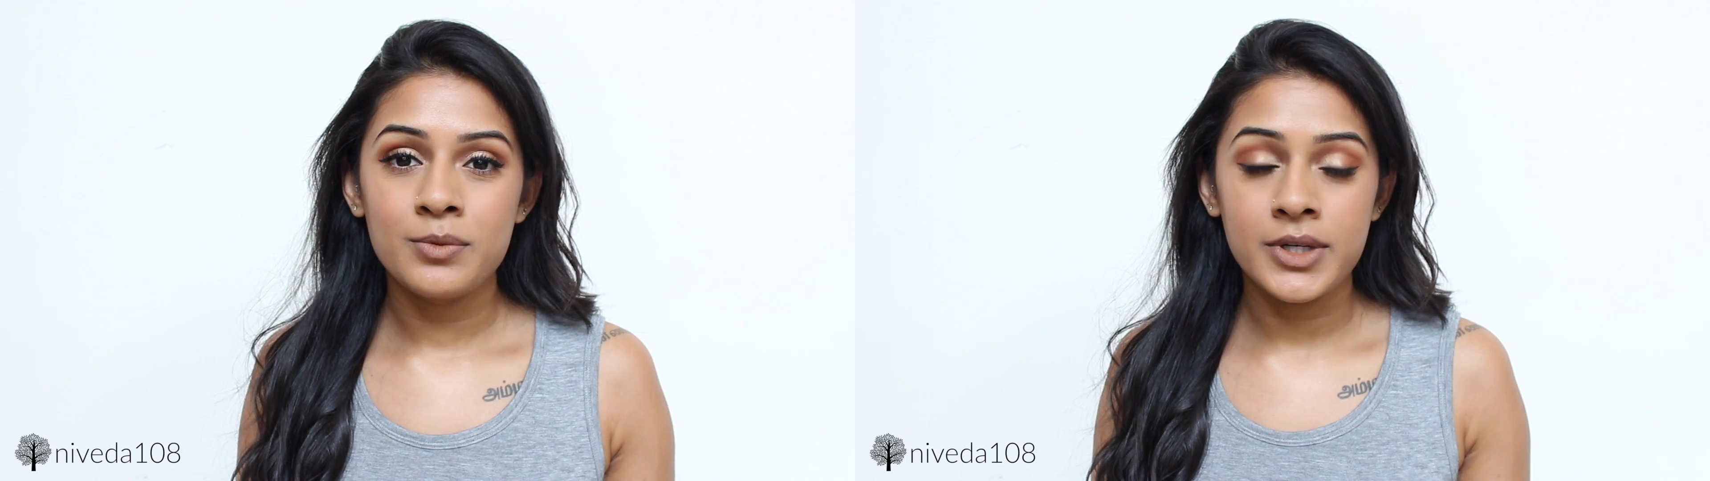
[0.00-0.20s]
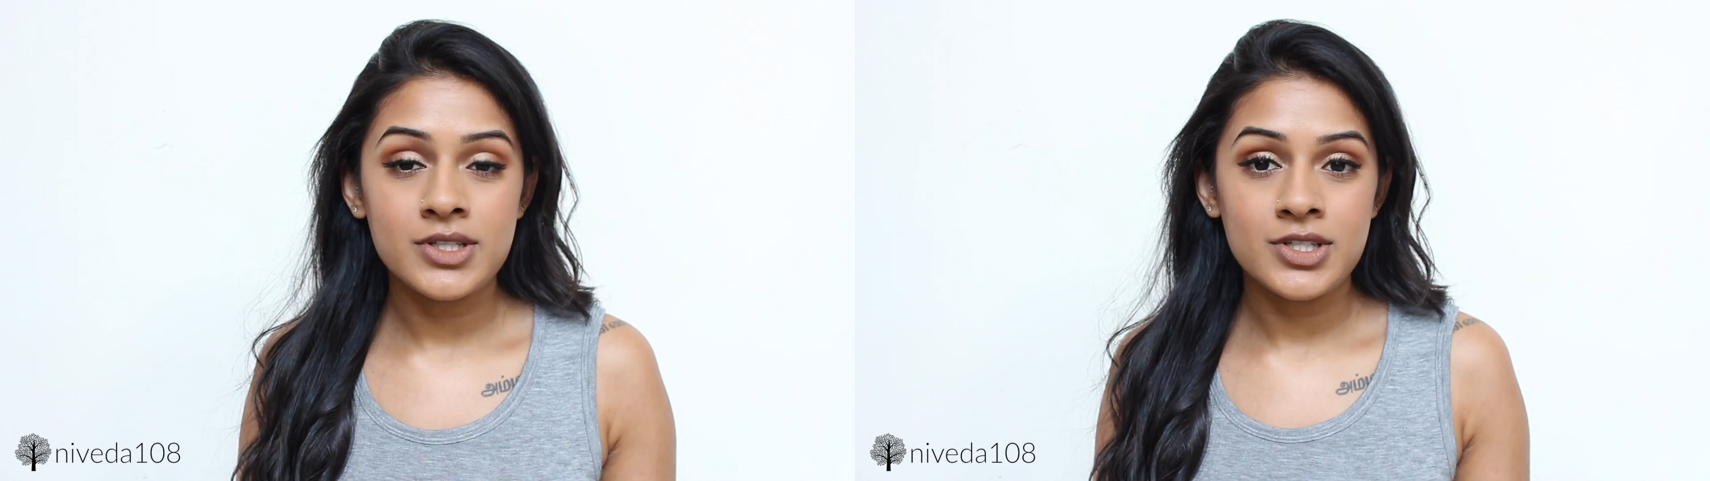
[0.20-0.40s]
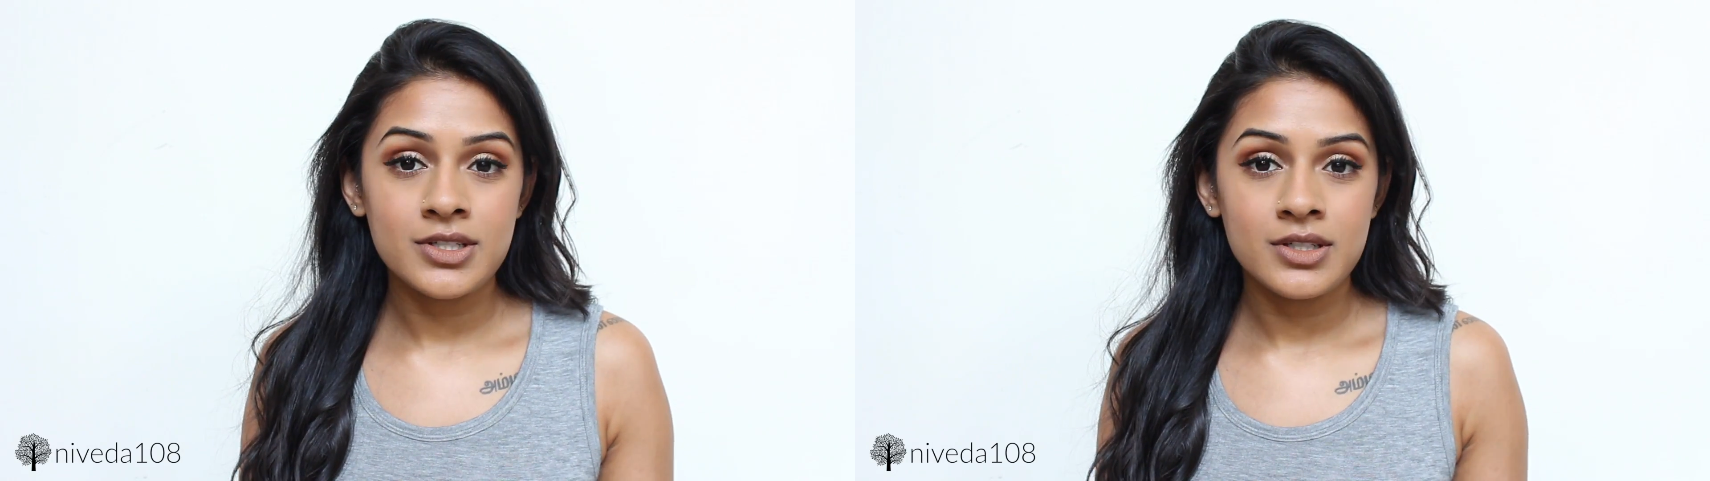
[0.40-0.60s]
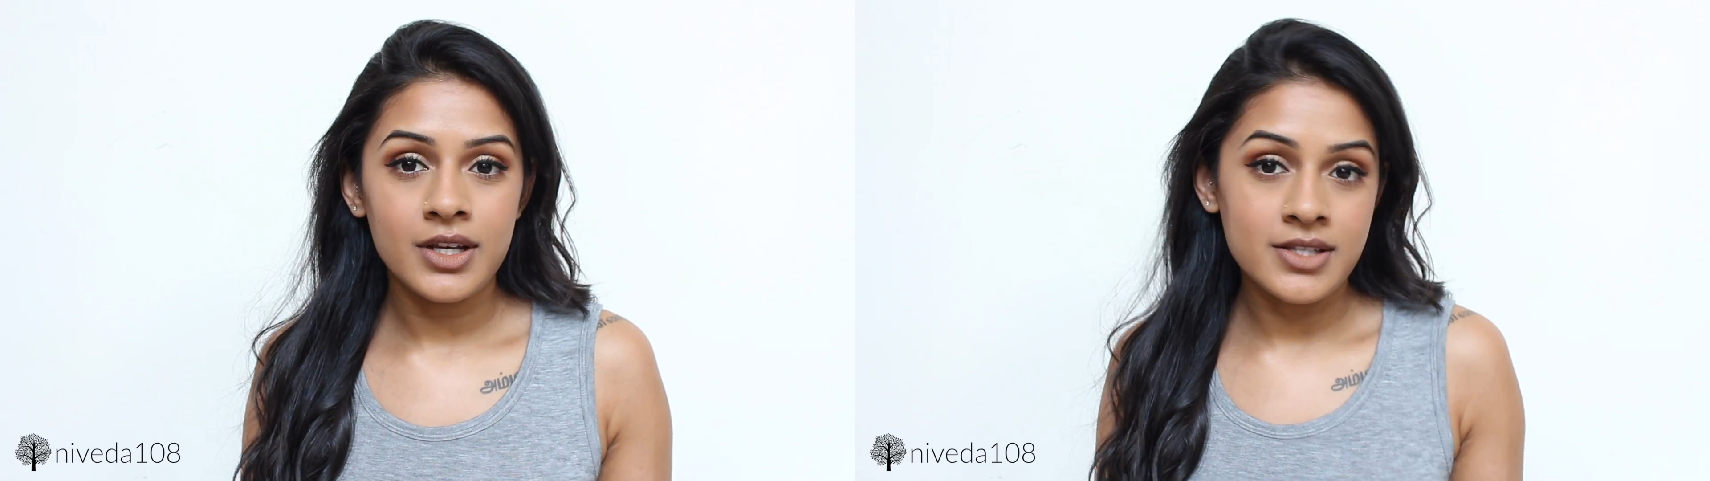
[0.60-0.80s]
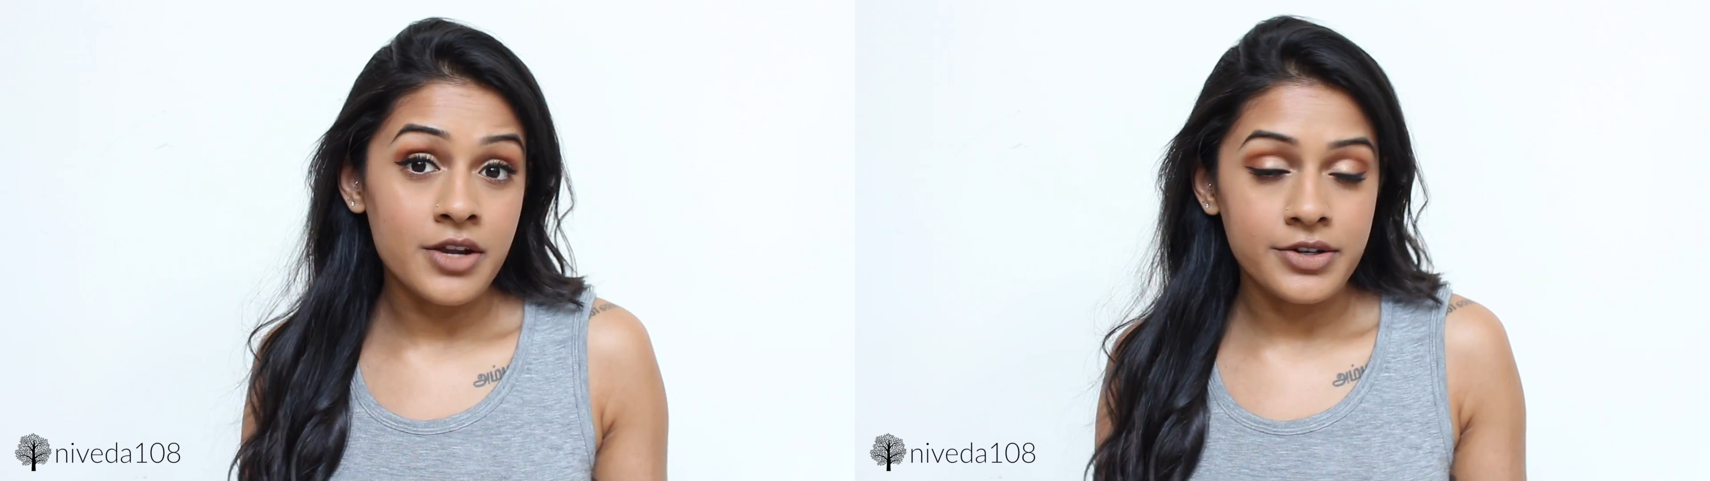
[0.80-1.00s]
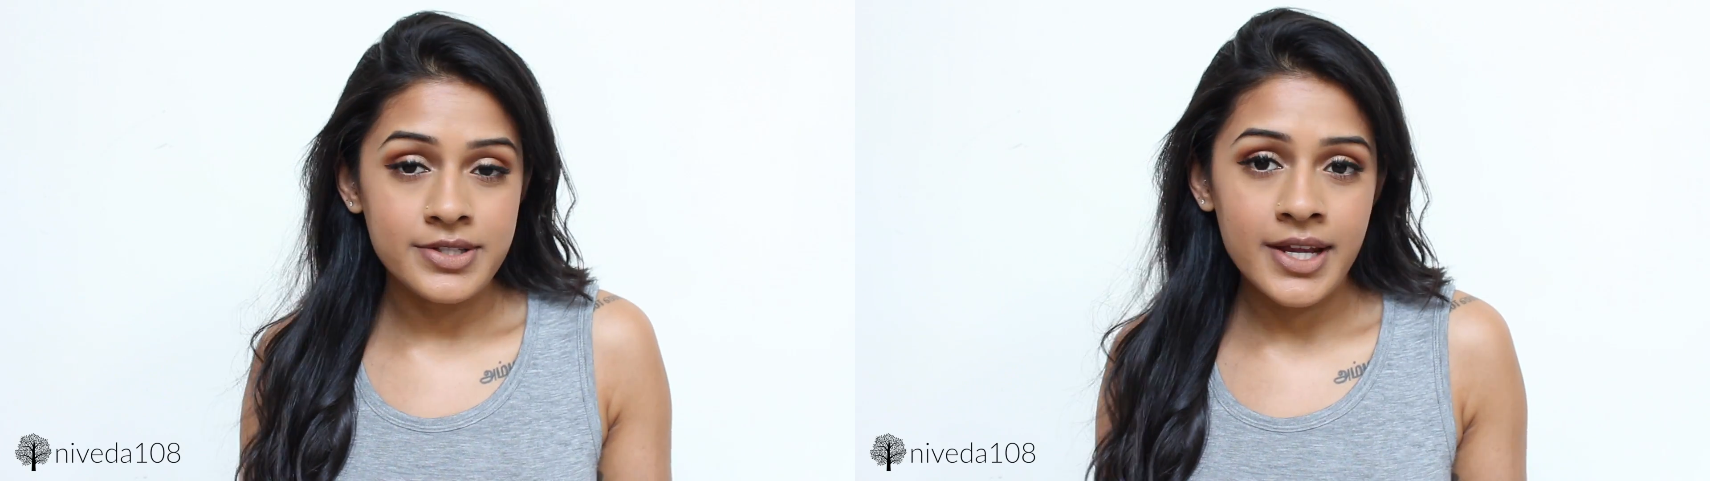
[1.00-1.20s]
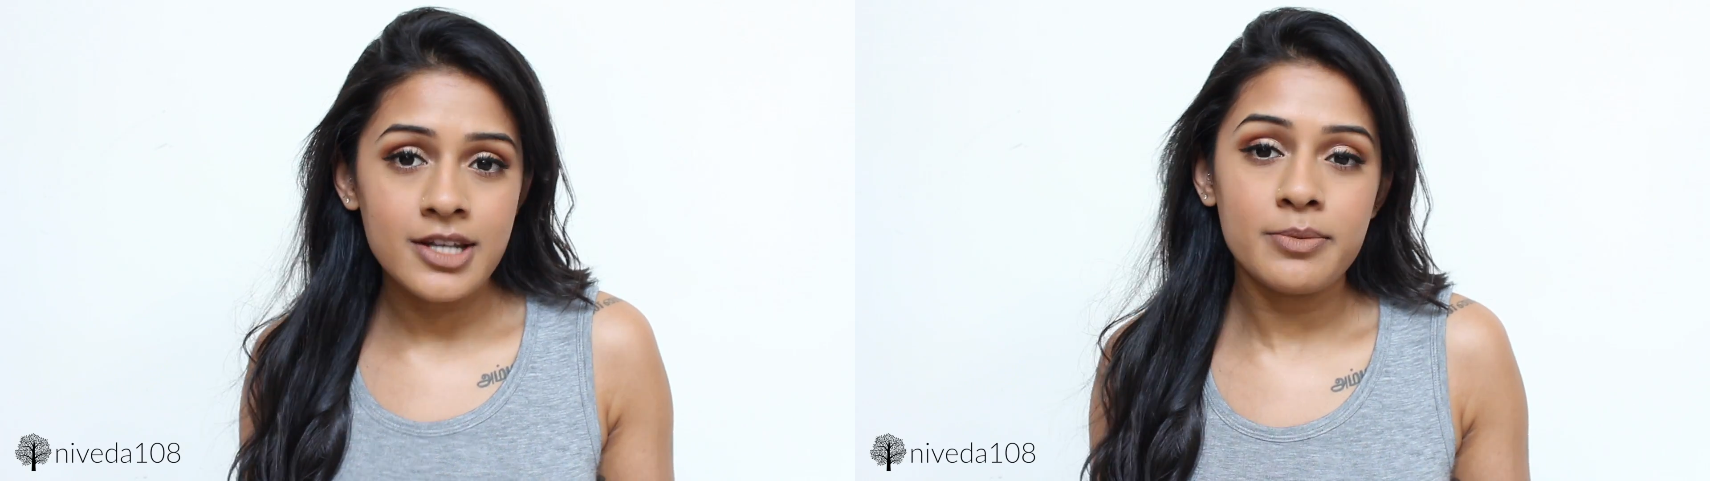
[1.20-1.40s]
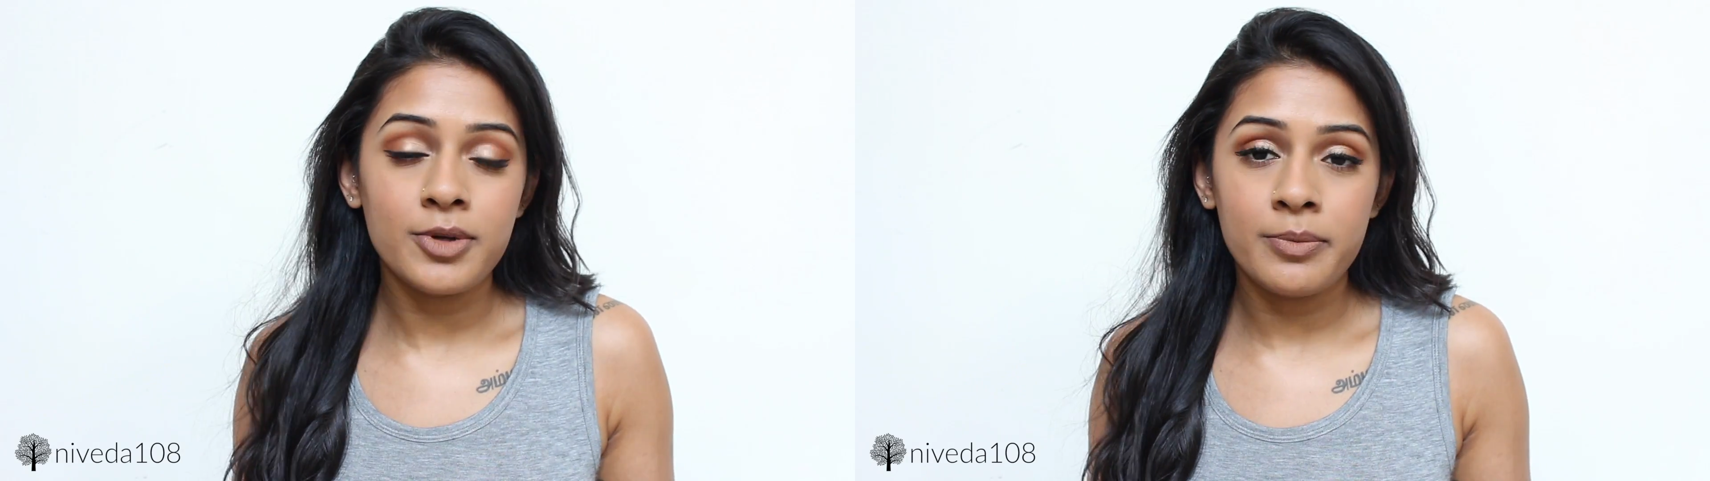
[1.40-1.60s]
which is
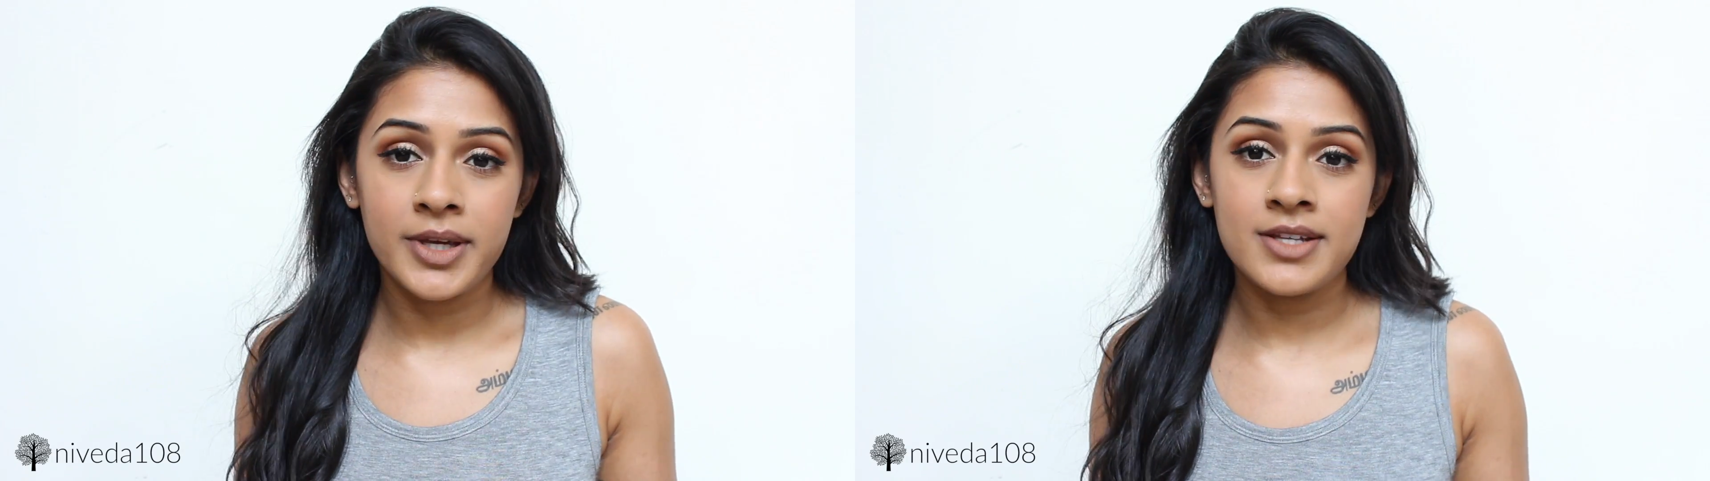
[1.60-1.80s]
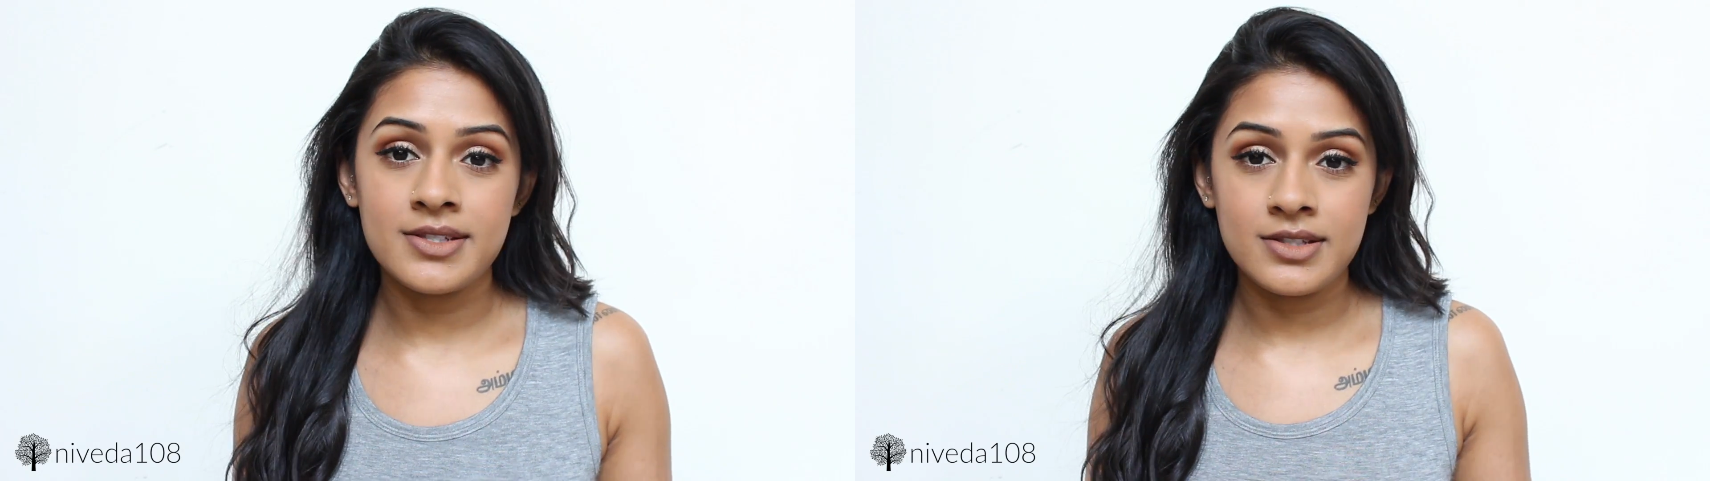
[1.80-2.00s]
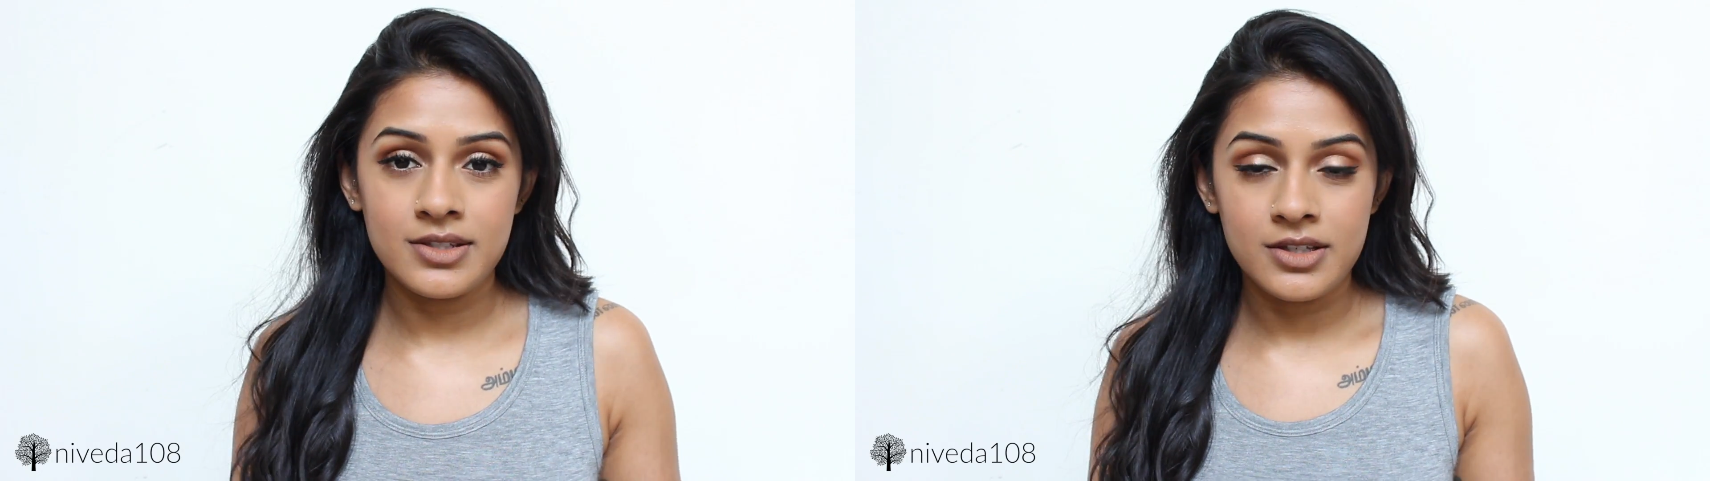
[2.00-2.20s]
understandable because,